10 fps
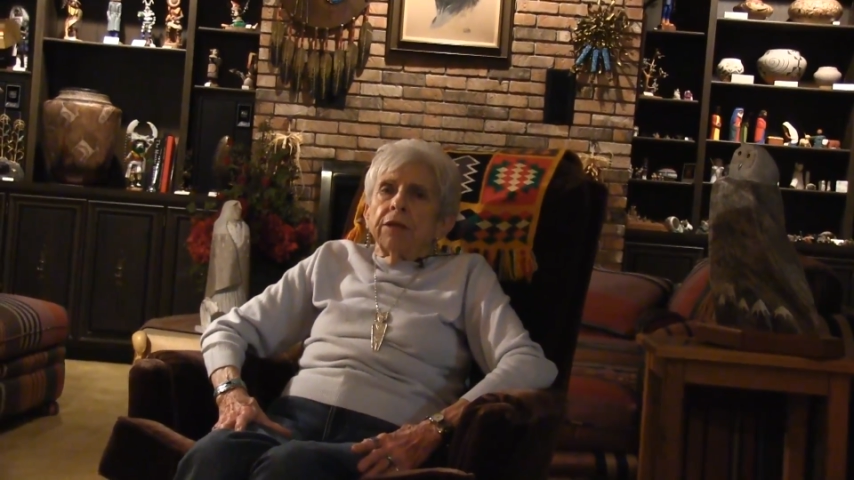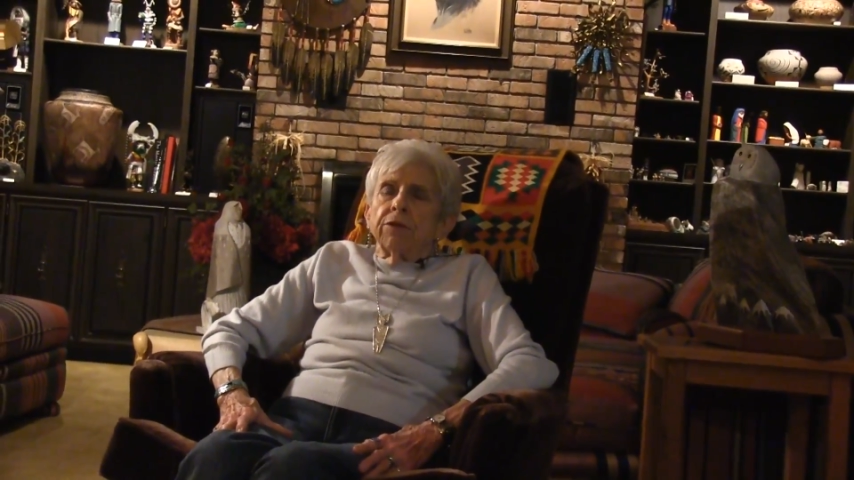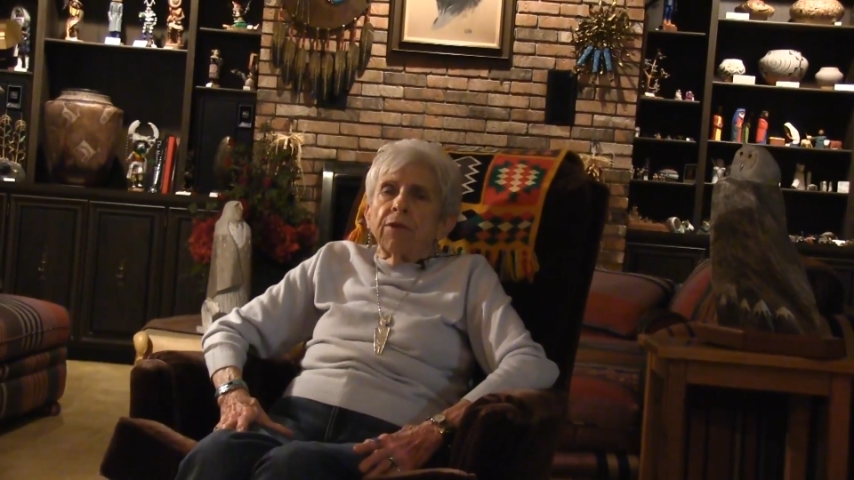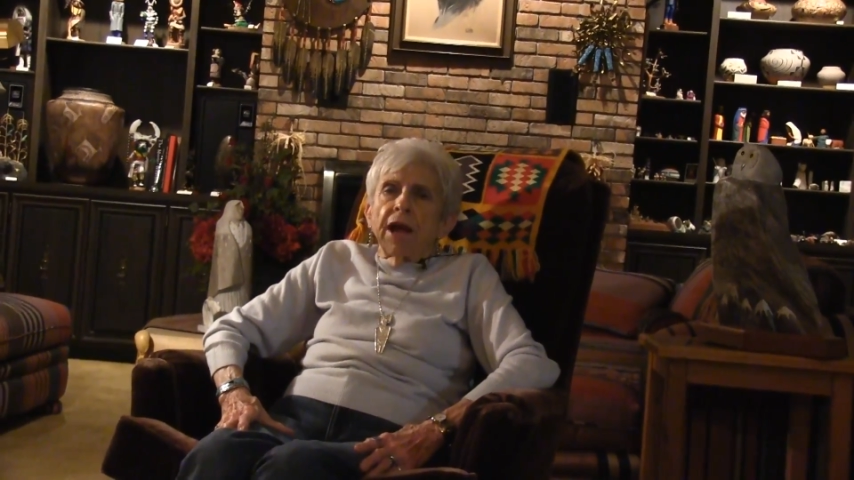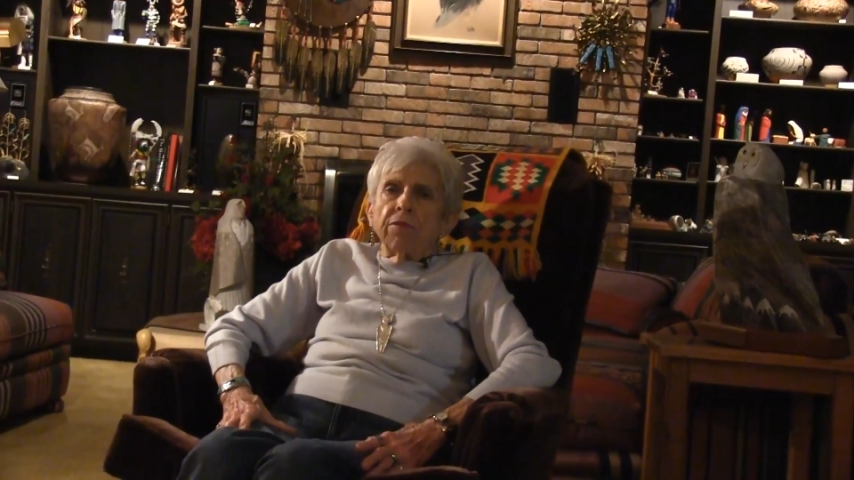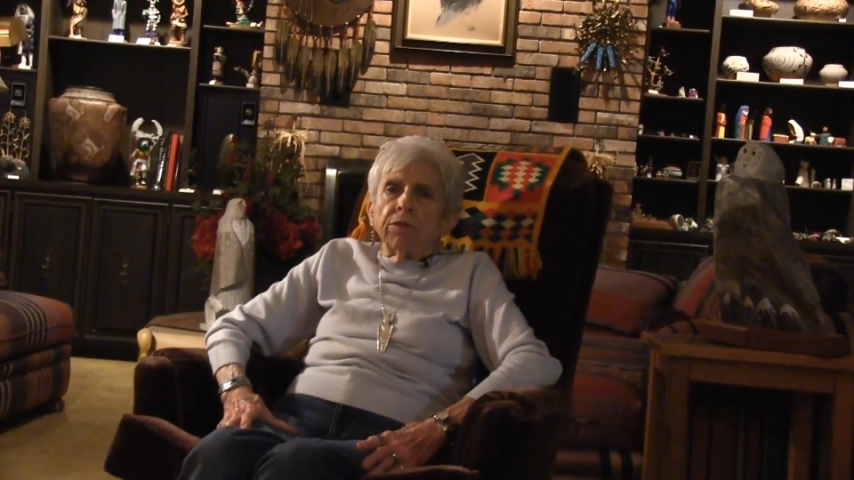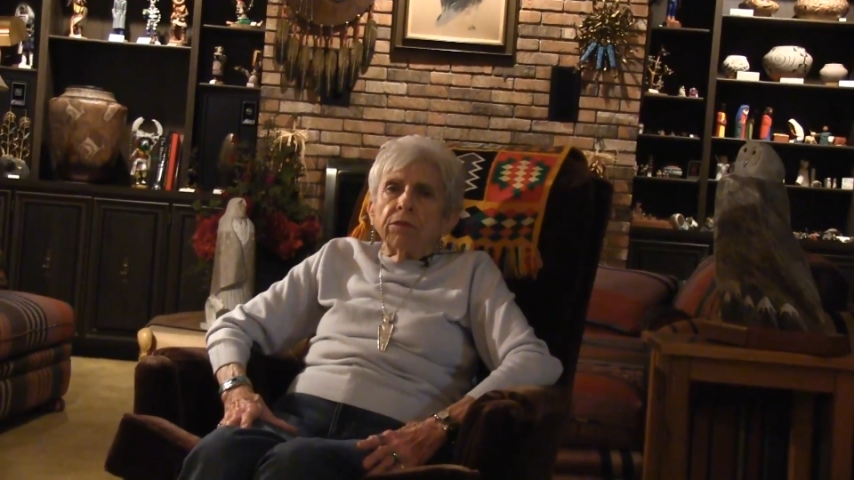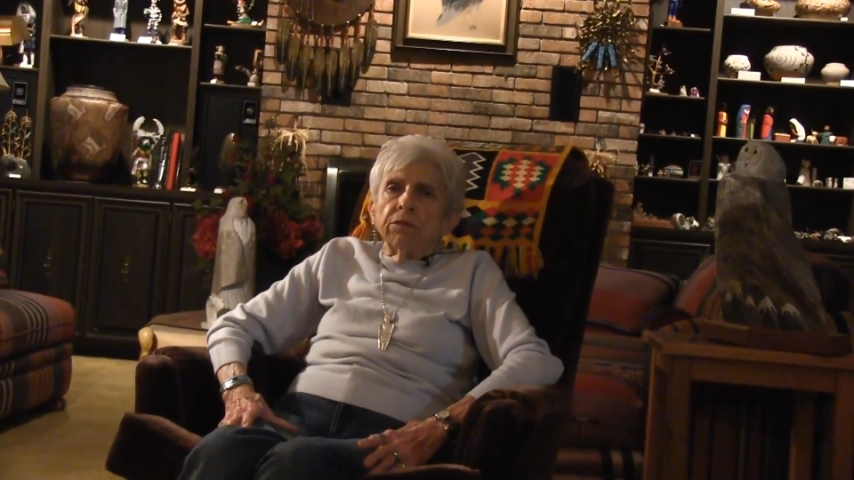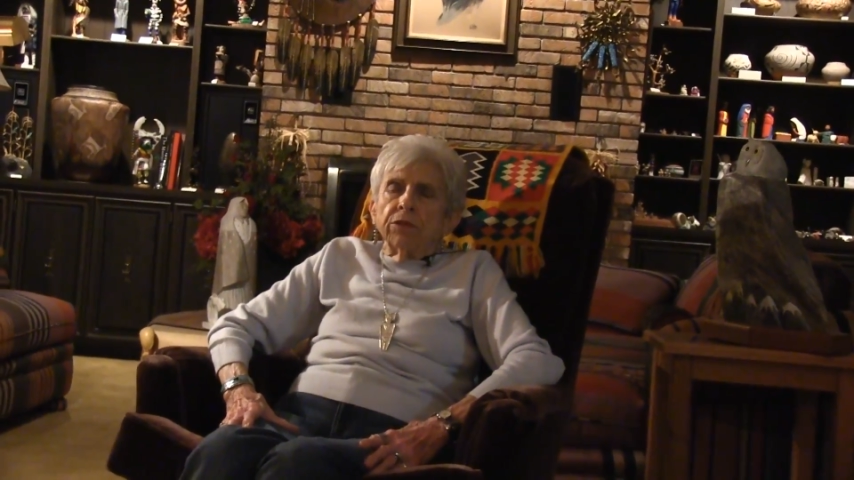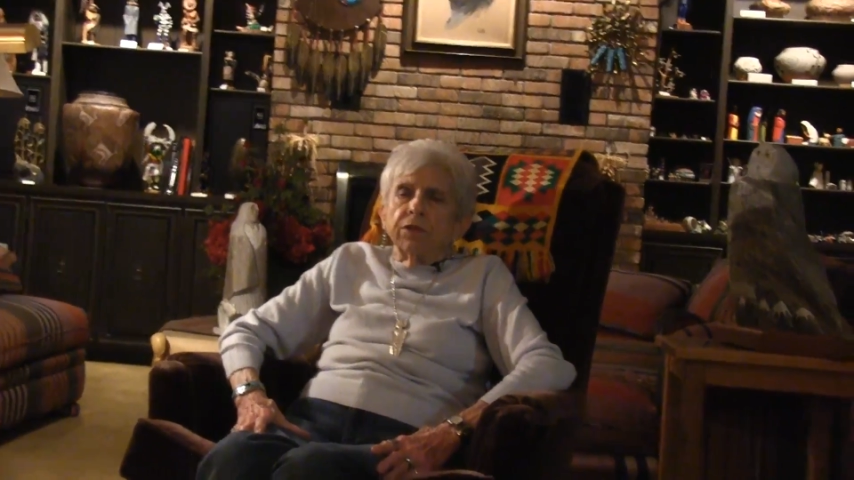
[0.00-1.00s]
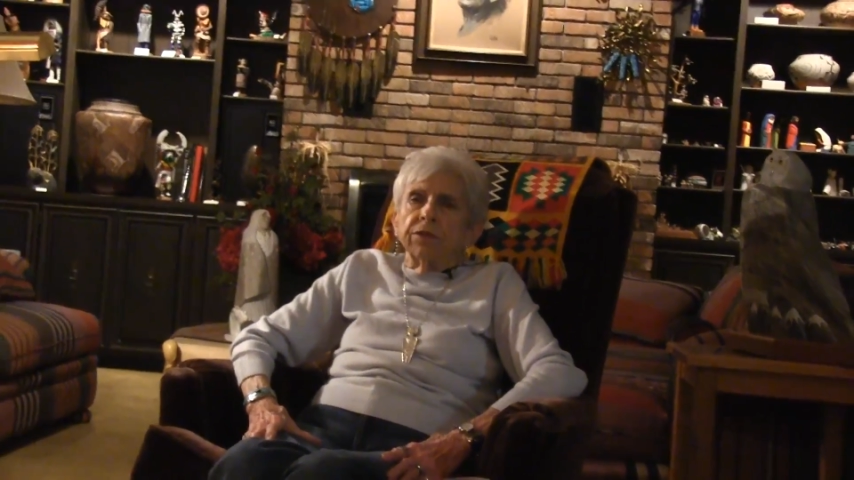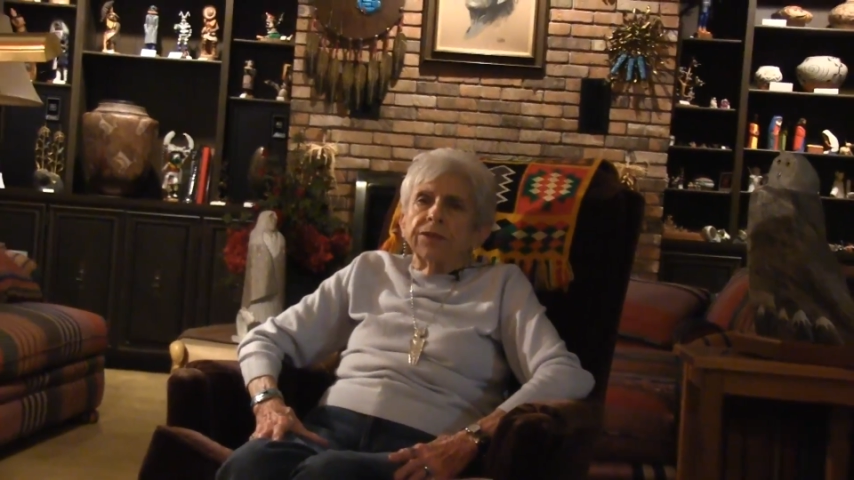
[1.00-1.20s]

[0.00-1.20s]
travel to the